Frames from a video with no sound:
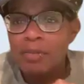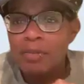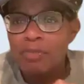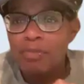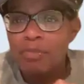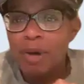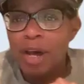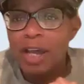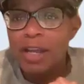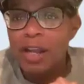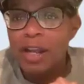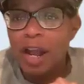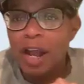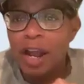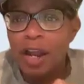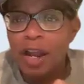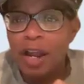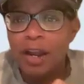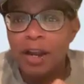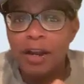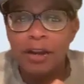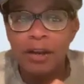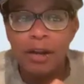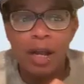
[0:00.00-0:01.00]
but
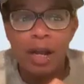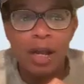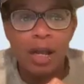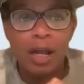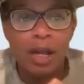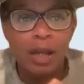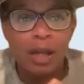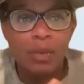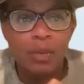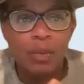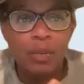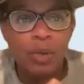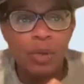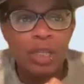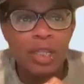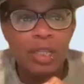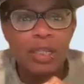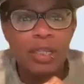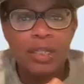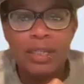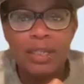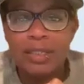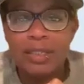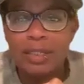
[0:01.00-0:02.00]
her
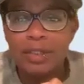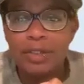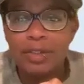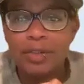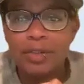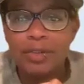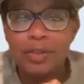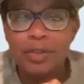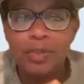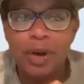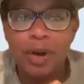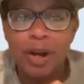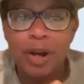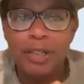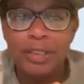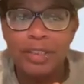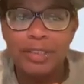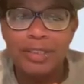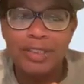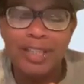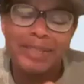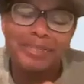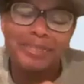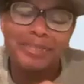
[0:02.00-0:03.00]
willingness to do the work,
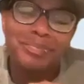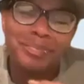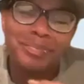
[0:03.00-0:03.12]
she's like,